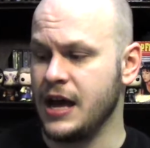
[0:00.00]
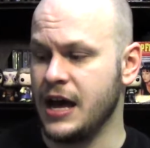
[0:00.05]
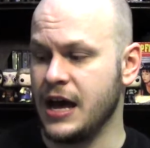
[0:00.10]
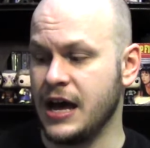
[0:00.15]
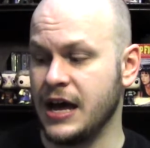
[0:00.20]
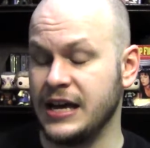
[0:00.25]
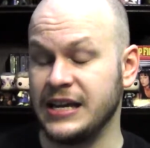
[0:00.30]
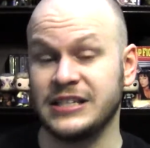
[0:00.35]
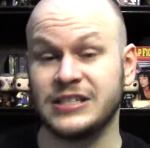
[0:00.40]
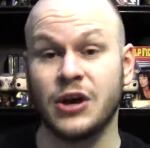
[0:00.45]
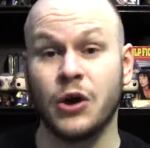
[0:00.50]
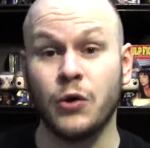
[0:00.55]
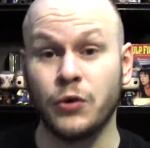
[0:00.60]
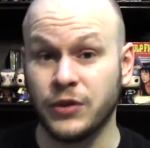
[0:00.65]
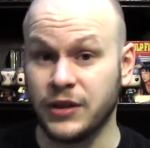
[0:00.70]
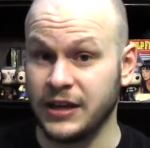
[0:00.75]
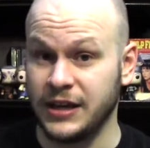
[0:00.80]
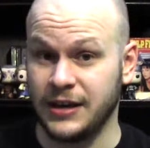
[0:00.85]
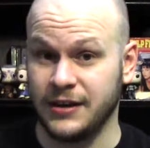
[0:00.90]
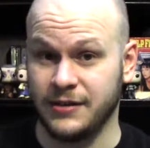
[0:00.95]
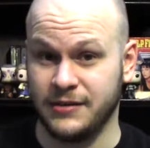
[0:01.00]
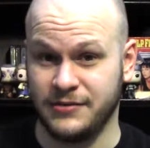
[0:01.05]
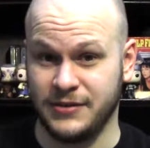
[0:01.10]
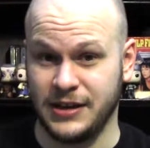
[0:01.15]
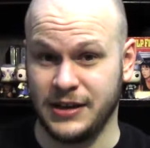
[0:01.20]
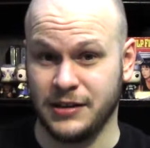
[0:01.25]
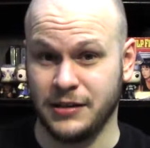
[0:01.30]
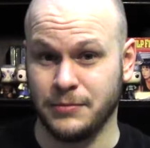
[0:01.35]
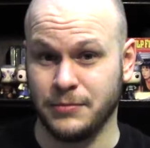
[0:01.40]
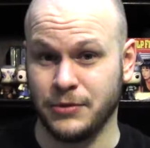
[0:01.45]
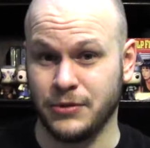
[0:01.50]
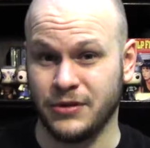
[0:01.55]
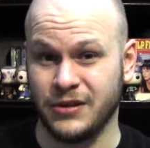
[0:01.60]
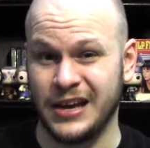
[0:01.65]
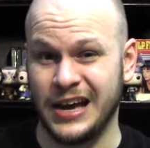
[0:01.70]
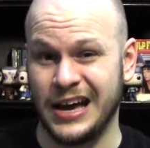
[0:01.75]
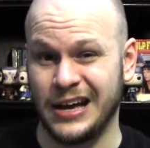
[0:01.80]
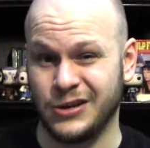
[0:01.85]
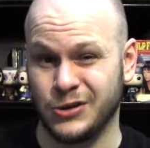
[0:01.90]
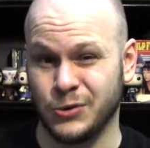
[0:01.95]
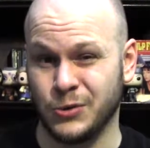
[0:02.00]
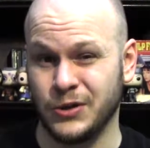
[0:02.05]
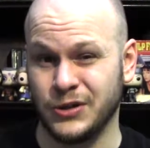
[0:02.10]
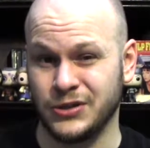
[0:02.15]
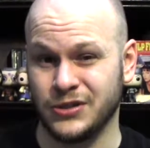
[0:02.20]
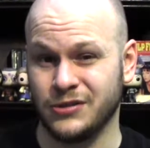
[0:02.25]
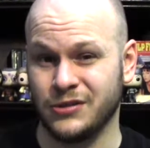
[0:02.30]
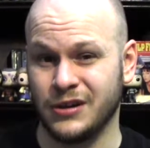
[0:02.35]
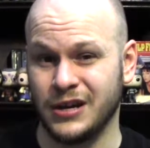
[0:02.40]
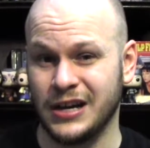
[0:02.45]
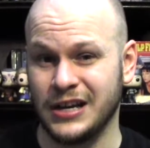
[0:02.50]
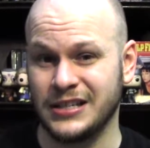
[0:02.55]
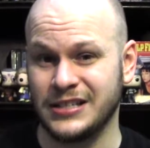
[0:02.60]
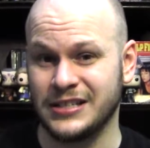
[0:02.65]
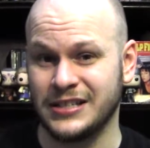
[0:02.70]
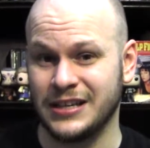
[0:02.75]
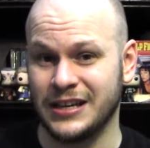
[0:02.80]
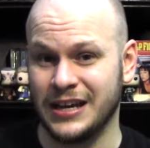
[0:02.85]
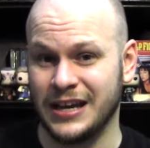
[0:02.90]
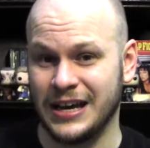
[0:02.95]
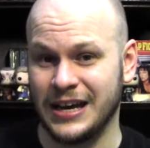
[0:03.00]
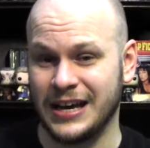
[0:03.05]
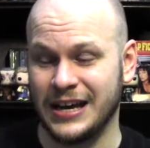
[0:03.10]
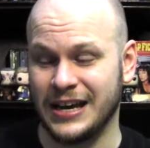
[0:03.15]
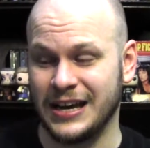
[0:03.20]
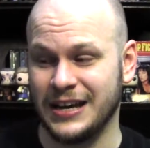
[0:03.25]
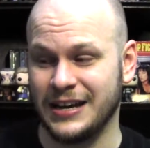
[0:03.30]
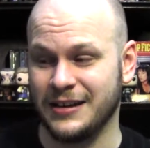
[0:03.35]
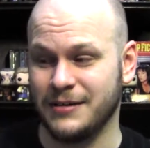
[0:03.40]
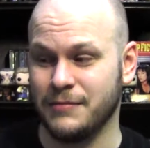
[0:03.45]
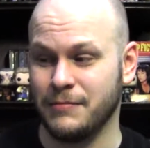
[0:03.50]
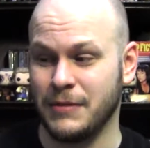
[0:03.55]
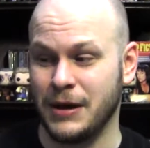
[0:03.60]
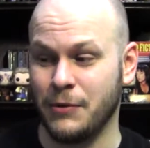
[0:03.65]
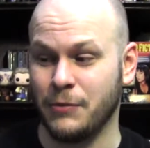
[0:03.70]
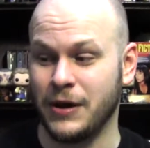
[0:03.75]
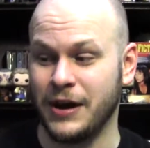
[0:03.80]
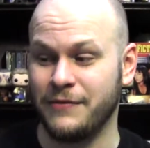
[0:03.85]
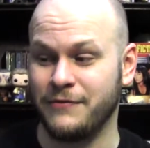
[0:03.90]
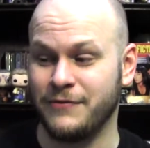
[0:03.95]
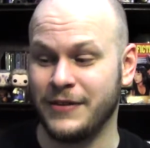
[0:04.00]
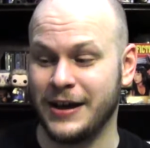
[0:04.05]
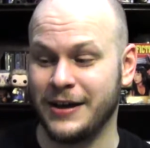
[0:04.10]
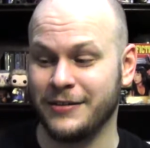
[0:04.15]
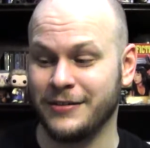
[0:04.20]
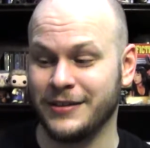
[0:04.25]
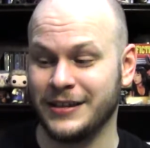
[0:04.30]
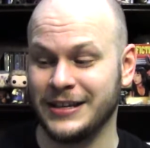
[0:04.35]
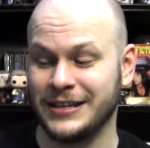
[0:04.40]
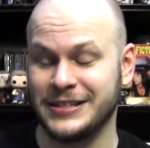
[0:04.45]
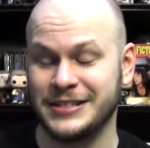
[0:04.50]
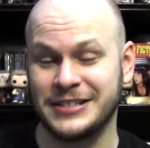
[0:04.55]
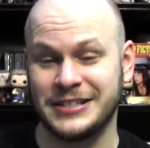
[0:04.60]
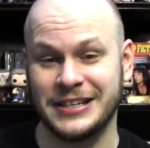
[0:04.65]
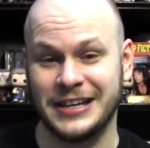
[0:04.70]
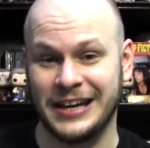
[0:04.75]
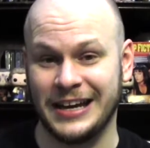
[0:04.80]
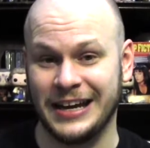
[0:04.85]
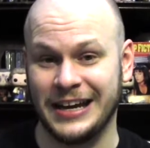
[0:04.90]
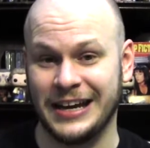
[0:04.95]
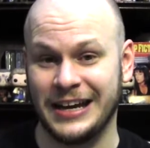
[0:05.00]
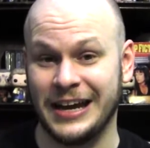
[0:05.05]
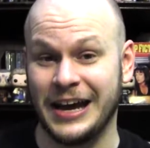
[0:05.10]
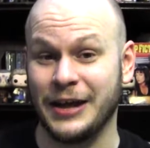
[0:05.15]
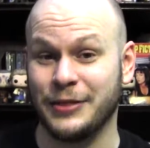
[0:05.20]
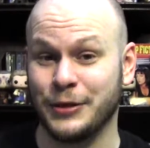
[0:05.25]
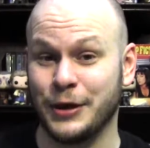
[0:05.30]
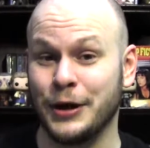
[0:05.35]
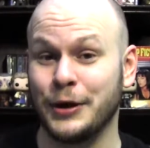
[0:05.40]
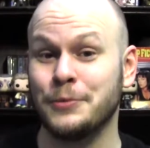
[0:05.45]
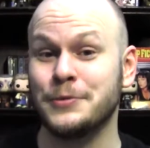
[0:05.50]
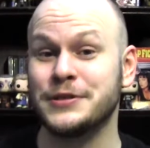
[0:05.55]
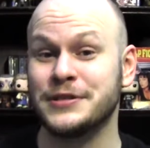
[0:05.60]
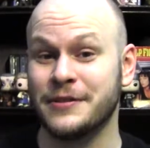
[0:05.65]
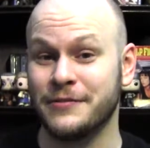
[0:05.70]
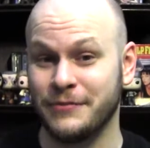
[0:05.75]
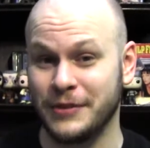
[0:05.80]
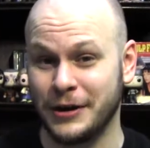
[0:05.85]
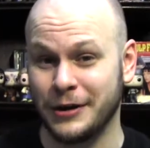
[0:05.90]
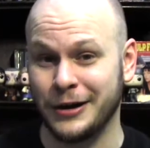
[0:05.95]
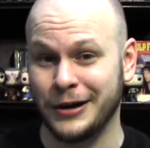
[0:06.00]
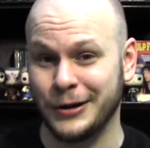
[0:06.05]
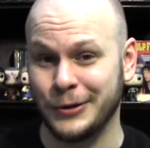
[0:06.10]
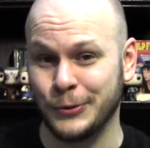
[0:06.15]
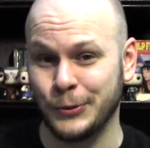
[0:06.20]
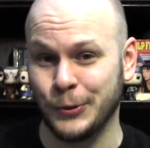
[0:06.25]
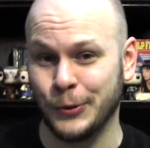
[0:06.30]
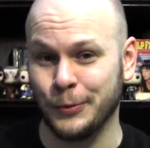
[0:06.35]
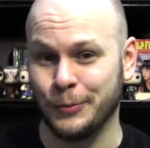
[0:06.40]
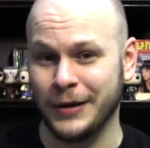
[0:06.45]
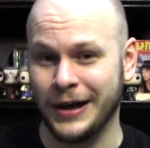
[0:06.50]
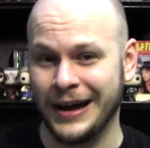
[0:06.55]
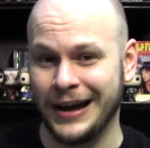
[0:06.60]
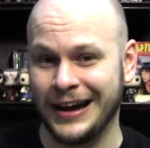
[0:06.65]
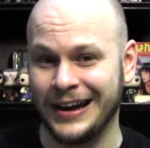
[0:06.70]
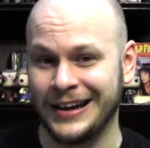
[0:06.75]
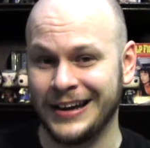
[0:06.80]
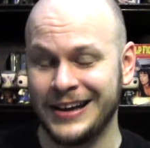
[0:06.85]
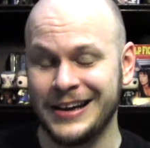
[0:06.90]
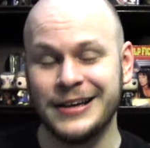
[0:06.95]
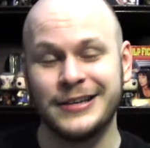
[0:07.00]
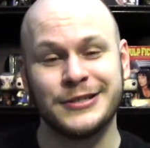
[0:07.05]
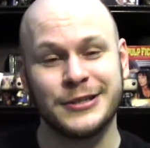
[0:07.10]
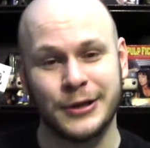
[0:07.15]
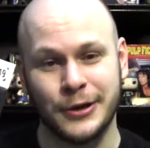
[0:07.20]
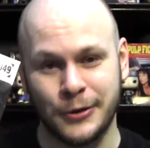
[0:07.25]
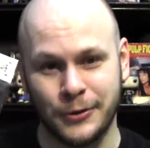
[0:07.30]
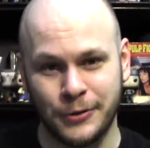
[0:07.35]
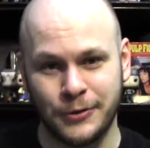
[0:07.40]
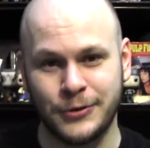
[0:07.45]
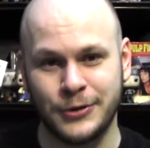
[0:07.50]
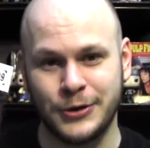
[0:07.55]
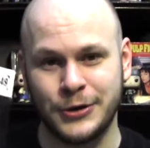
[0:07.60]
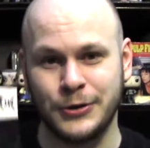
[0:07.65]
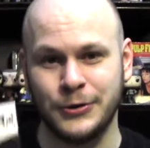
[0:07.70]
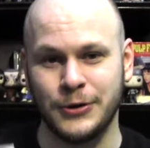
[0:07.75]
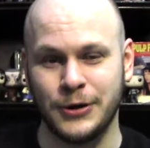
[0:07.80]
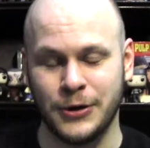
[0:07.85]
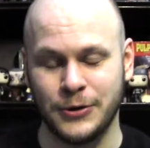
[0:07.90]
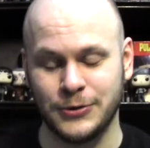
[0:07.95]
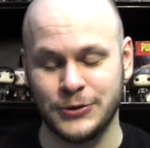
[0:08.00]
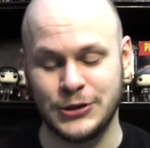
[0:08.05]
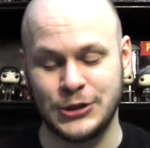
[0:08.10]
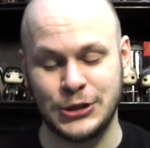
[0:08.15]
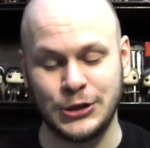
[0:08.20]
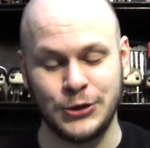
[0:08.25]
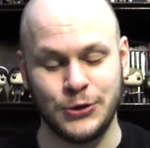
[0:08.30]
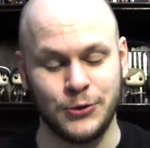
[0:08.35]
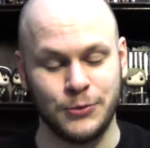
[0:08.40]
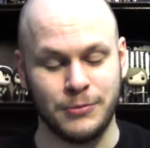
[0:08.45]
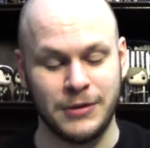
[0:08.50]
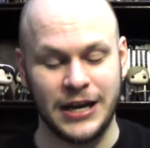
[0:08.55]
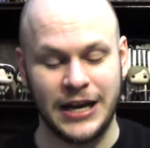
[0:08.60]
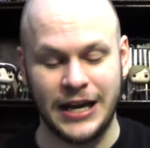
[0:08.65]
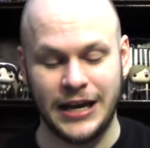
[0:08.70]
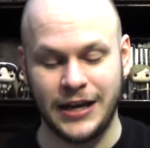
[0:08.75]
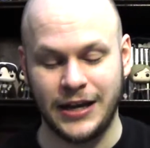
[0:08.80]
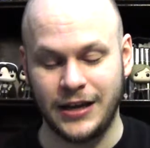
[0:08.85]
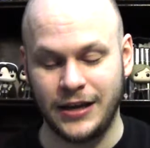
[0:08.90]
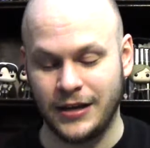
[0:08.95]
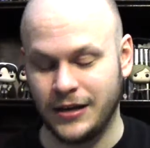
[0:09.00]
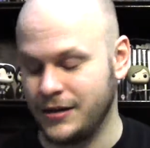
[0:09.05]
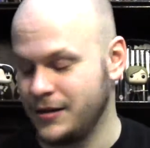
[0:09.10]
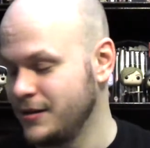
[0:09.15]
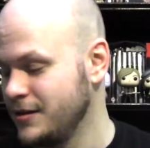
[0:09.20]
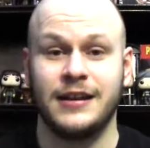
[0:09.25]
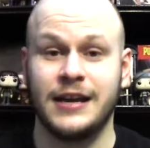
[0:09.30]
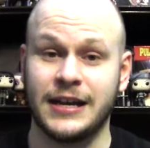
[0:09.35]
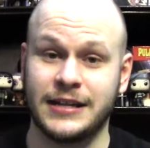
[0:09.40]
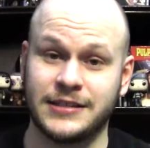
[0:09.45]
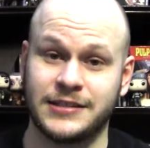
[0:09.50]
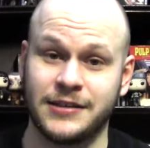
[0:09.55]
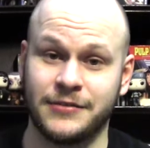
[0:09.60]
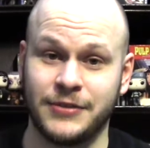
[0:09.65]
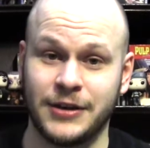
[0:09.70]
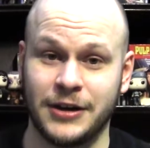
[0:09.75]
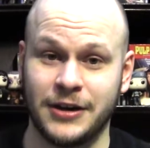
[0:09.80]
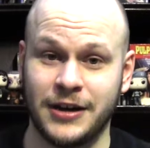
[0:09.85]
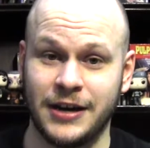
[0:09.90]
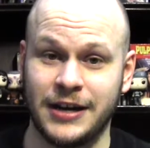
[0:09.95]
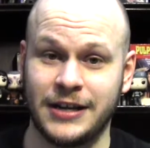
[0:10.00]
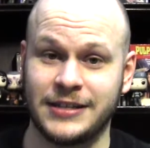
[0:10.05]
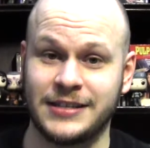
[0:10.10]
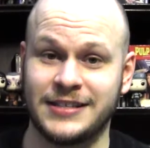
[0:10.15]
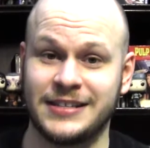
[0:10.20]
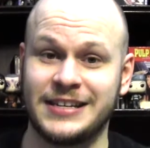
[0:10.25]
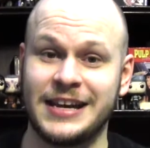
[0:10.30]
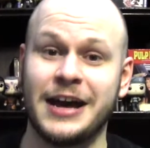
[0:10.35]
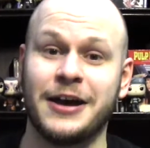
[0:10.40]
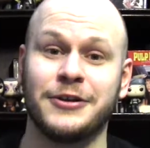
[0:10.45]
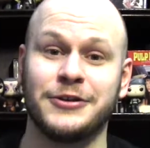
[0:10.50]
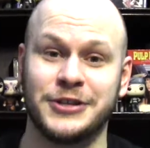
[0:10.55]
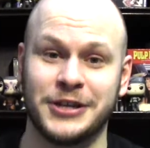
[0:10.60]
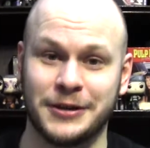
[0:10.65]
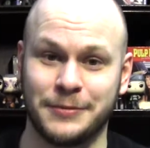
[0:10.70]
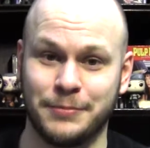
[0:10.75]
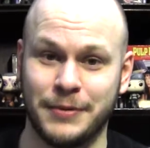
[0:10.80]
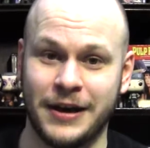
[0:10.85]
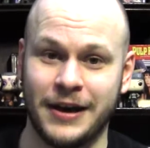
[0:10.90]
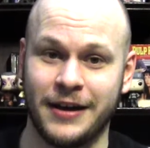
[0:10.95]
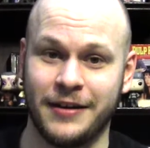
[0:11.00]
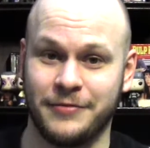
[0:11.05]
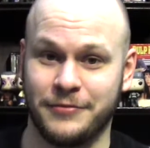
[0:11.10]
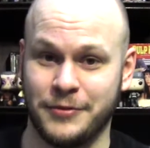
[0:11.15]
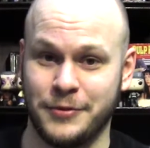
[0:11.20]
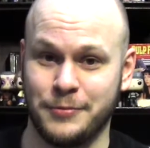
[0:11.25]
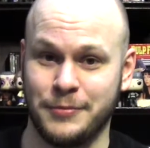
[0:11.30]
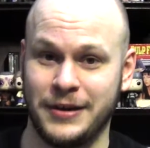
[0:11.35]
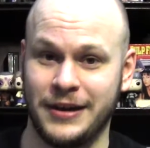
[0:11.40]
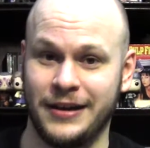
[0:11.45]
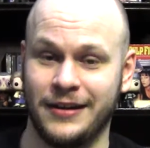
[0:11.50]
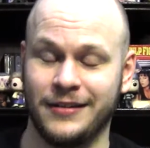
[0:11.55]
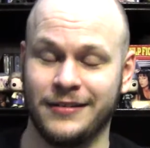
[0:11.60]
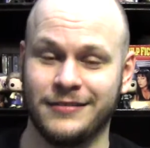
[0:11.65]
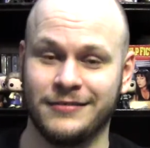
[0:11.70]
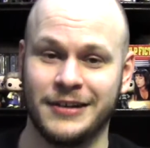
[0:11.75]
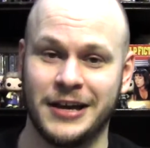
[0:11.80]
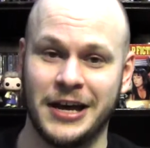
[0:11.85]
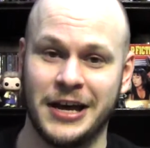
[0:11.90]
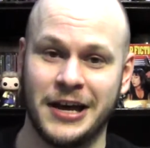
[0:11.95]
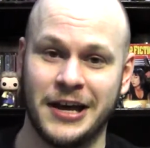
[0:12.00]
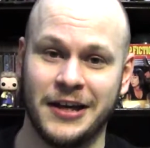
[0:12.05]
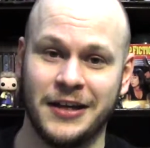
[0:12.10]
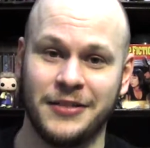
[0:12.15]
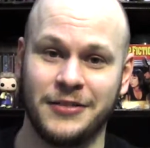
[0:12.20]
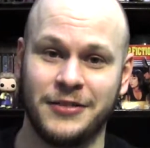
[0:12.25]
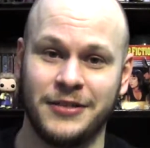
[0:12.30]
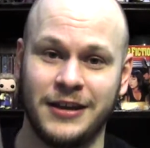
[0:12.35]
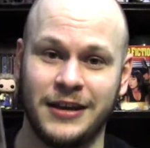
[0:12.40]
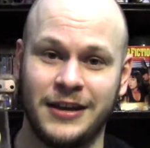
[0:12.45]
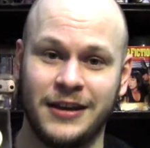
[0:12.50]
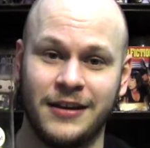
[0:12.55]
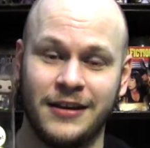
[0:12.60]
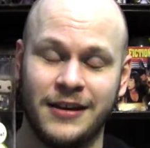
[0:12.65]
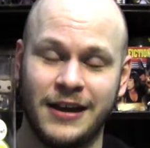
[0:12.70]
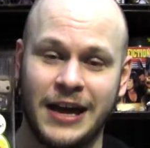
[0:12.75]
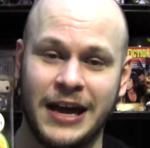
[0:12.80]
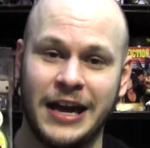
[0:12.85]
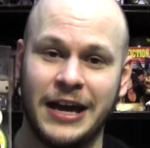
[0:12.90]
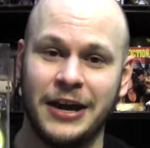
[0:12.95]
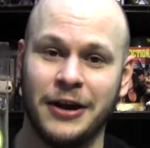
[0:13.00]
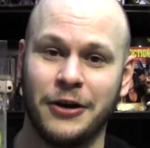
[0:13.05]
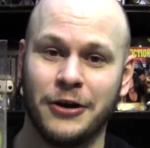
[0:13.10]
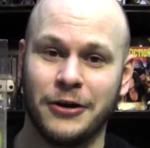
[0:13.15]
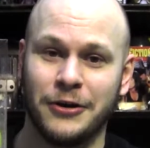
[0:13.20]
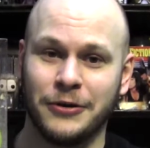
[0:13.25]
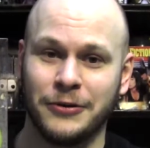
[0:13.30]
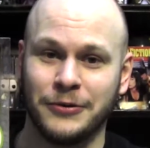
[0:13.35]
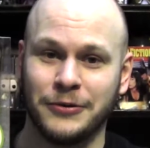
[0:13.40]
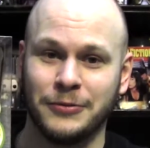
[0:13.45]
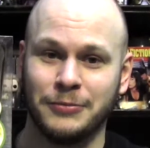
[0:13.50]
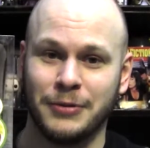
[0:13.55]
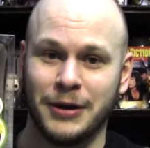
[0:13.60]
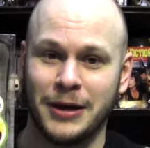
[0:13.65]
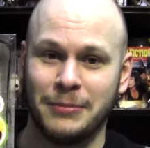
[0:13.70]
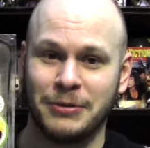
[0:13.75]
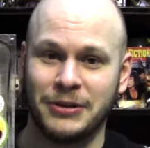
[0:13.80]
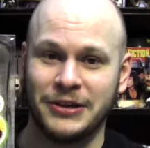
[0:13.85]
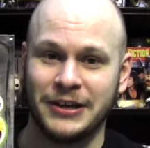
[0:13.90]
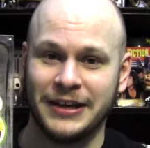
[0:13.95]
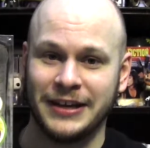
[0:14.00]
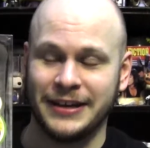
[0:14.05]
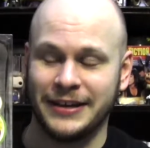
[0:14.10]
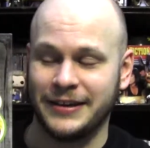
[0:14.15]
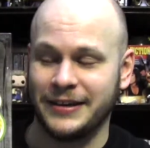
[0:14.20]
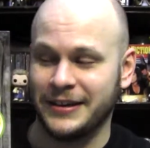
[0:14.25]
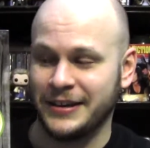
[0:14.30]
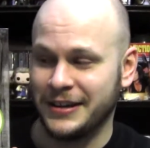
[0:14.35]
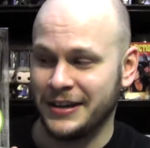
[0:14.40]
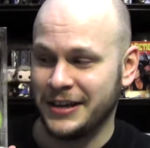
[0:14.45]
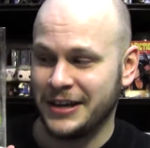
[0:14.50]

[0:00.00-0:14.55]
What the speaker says: Is only available at Toys R Us. My wife found this, and I thought it was a very cool buy. So kudos to you, milady. Next, a very nostalgic buy for me. The Hey Arnold bobblehead.